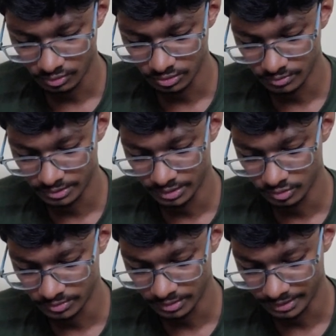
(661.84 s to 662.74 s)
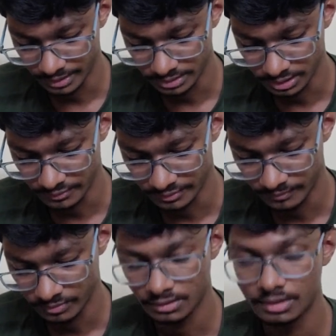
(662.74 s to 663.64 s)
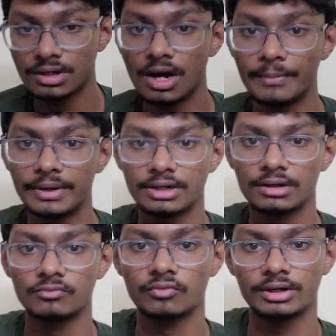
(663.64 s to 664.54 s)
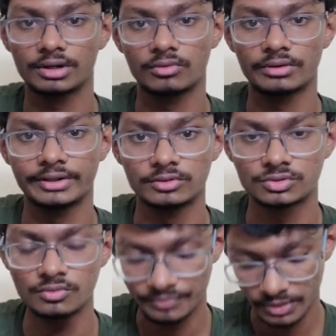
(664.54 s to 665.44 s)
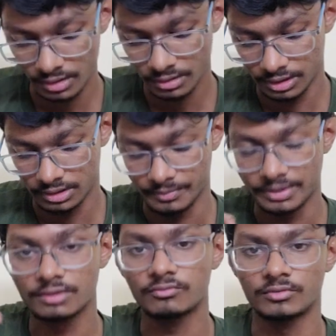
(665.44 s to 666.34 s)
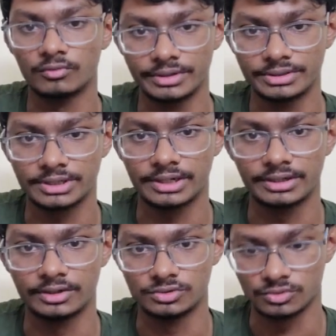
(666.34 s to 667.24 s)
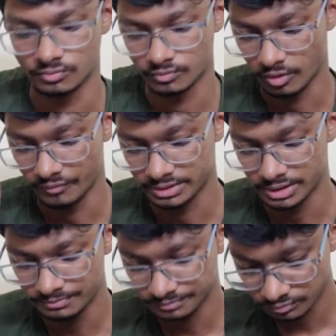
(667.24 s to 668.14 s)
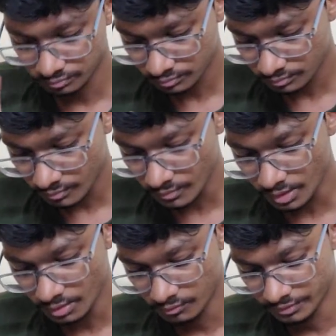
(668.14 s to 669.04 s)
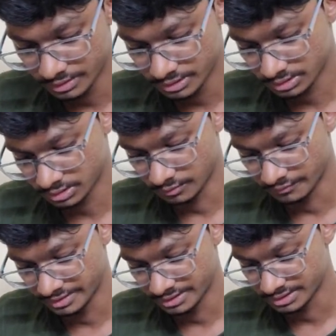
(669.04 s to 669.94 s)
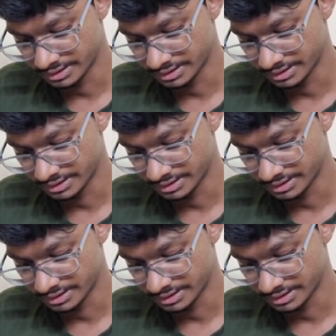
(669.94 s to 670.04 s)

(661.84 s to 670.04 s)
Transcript: also be reduced by minus delta V. Up until what it will reduce to, like up until what voltage can it reduce to? Obviously, when this uh, V S G,